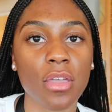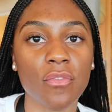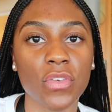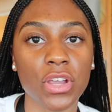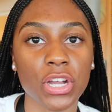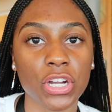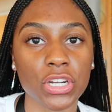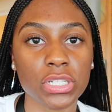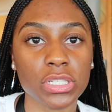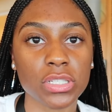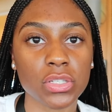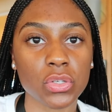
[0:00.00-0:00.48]

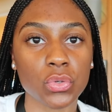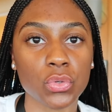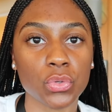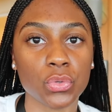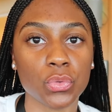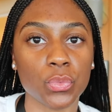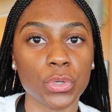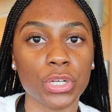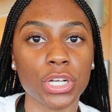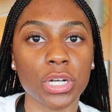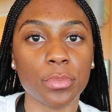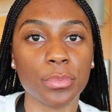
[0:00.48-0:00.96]
very
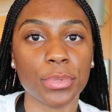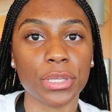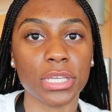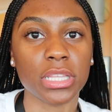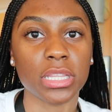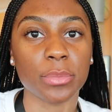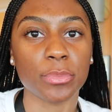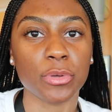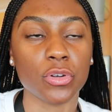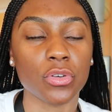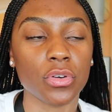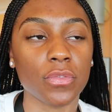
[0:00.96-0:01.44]
soon we're gonna be
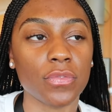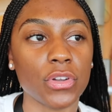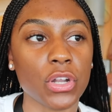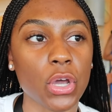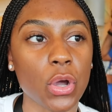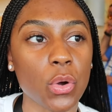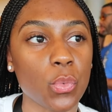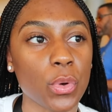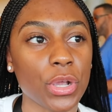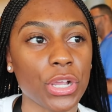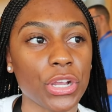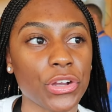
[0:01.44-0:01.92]
in the middle of
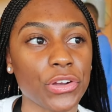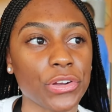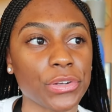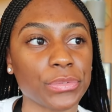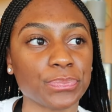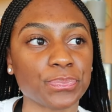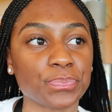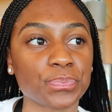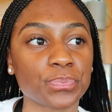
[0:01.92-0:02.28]
nowhere.